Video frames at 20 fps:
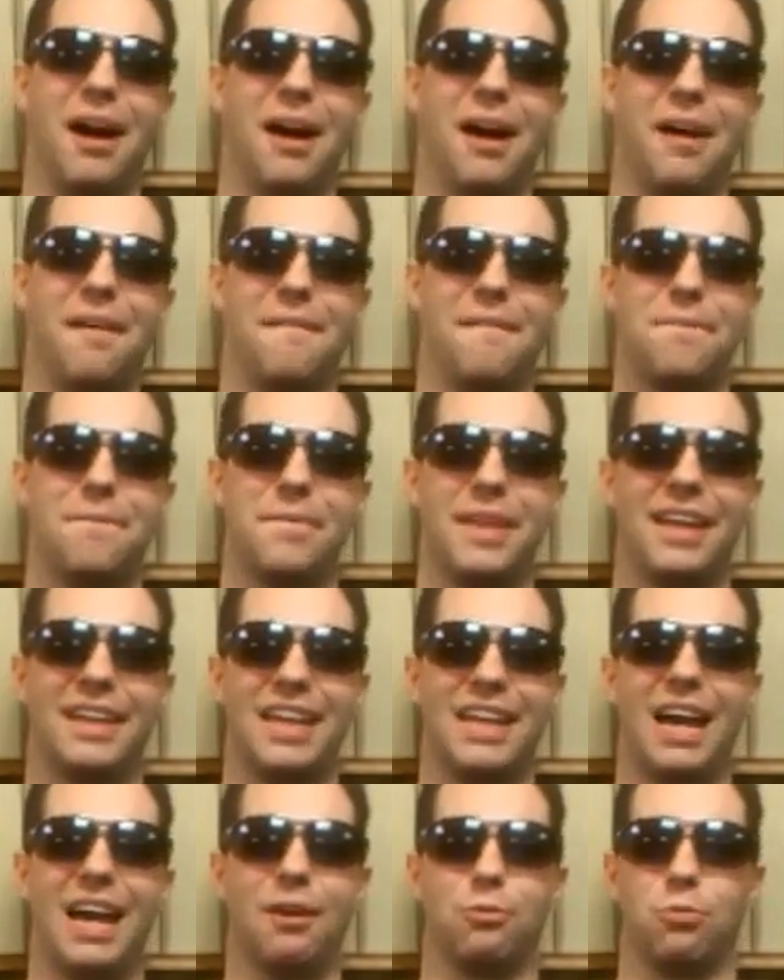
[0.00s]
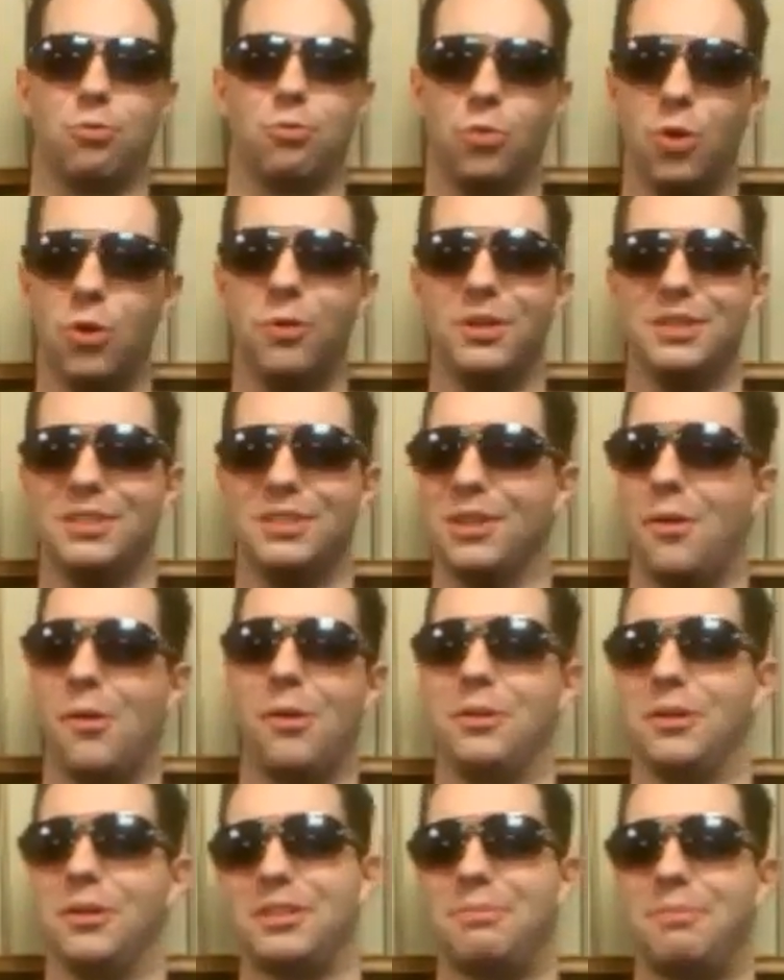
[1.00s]
Um, it kind of ruins the
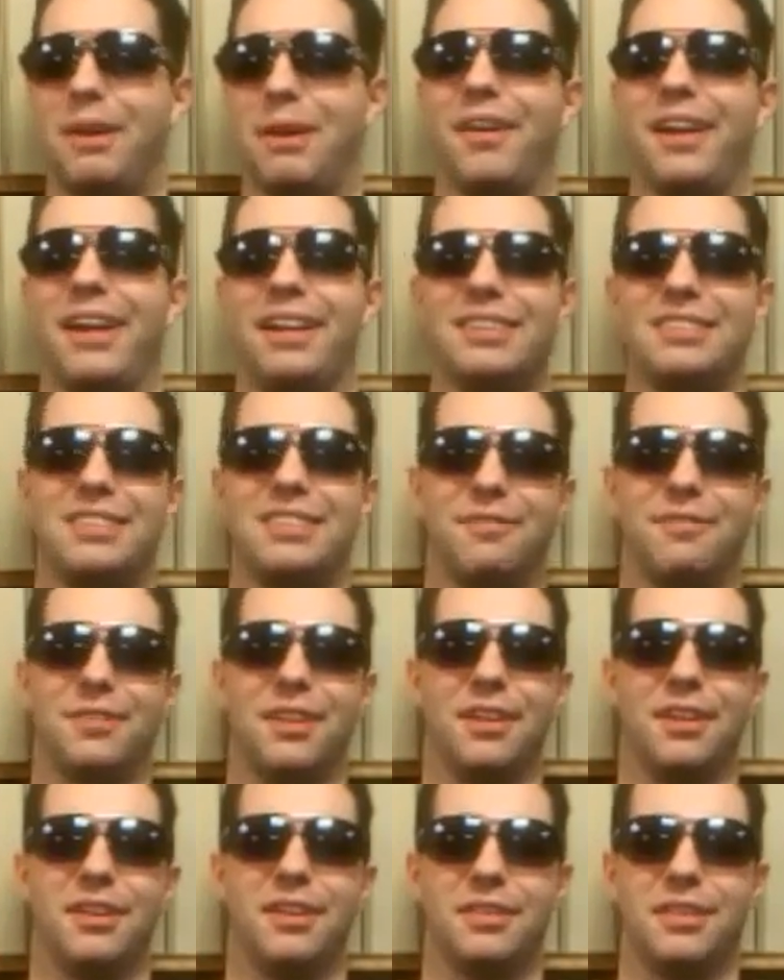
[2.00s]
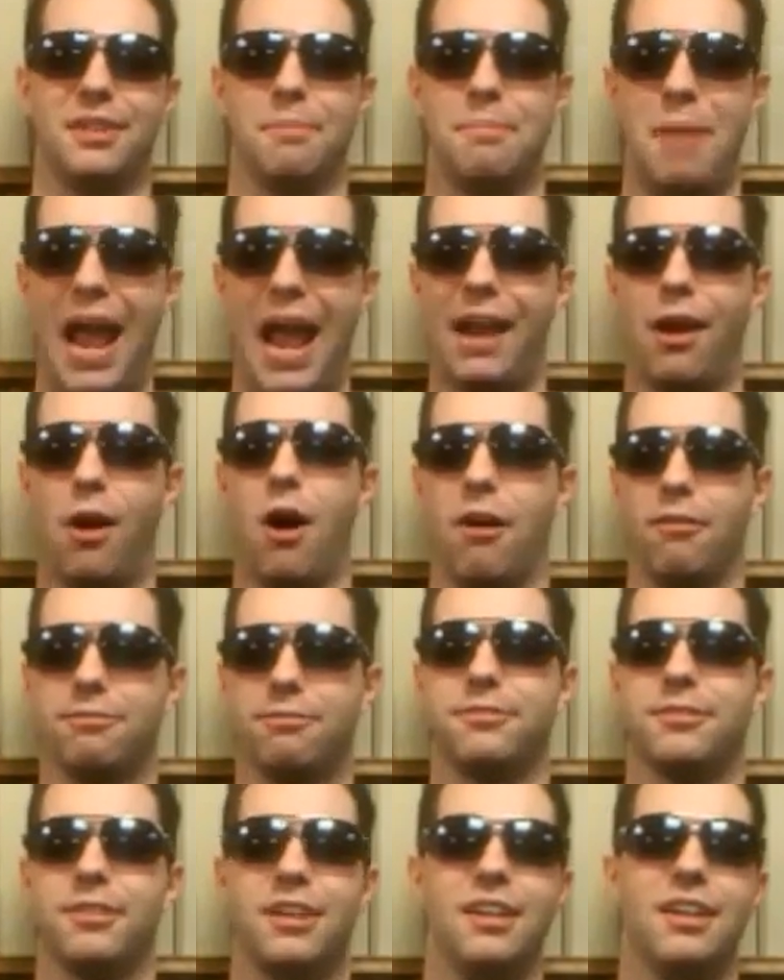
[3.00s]
whole experience if the the
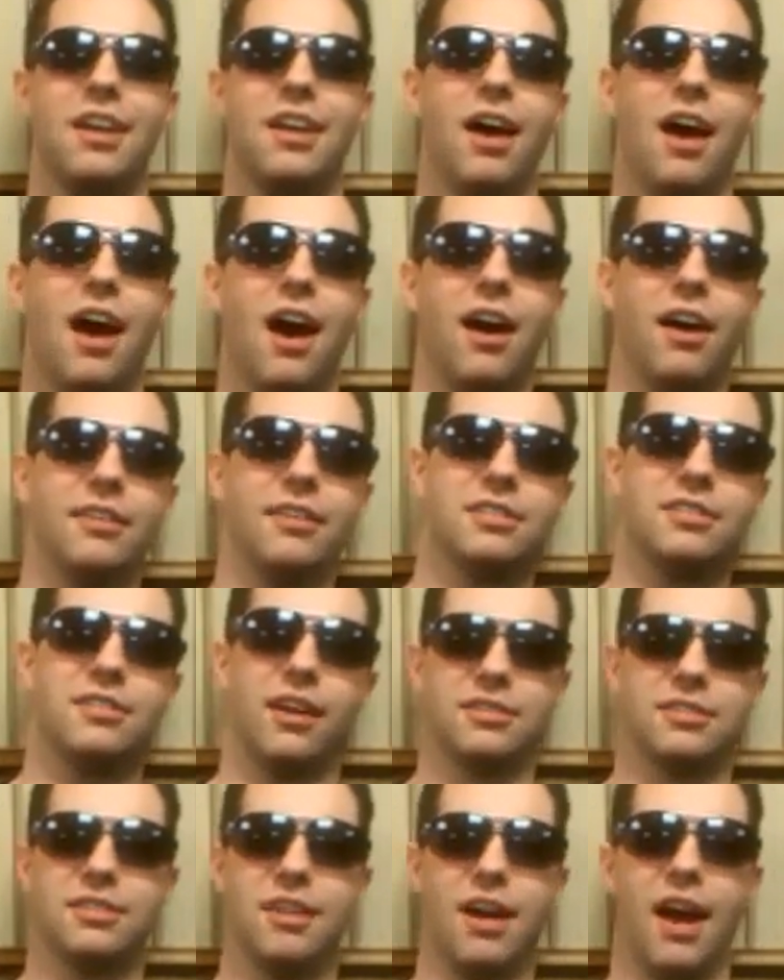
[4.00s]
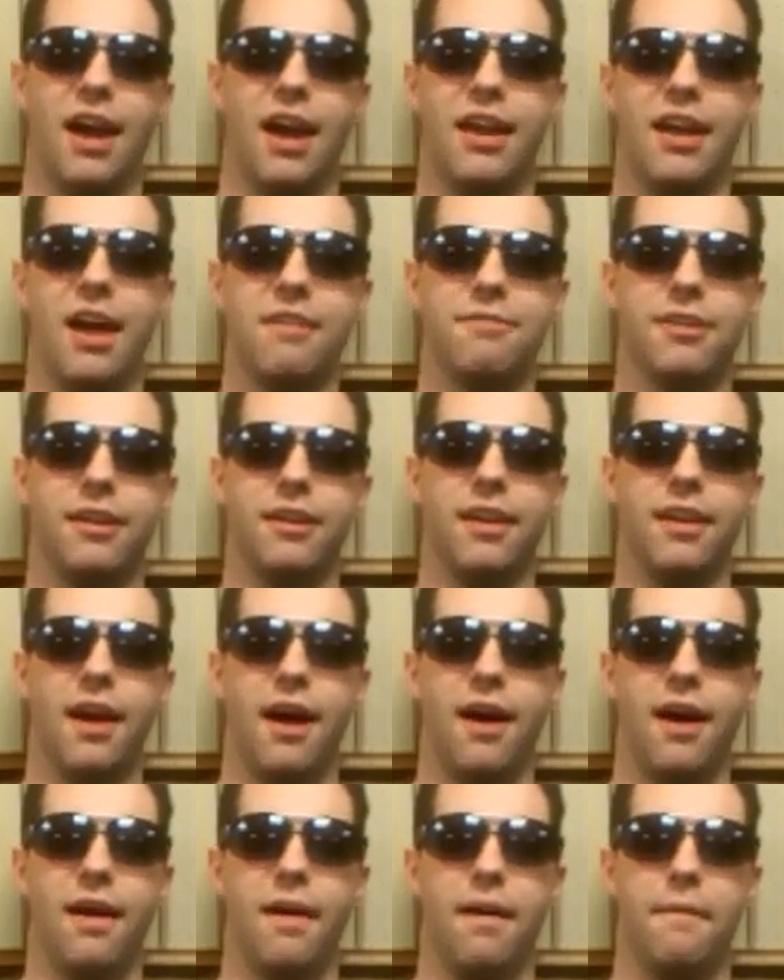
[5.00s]
payoff uh, sucks to high heaven.
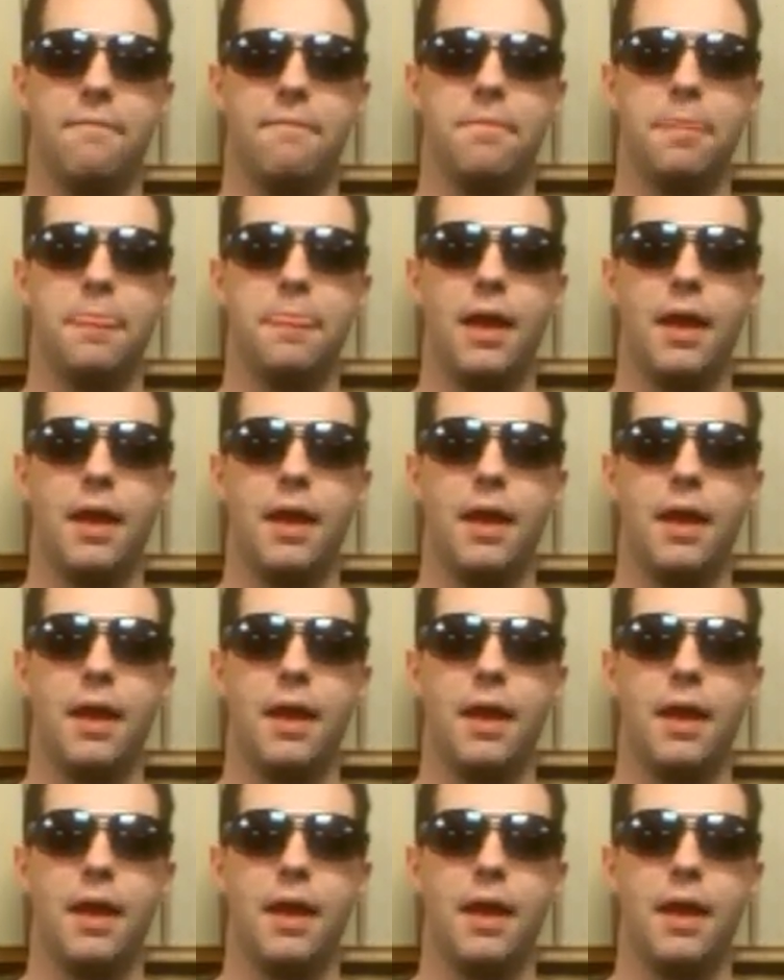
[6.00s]
Um,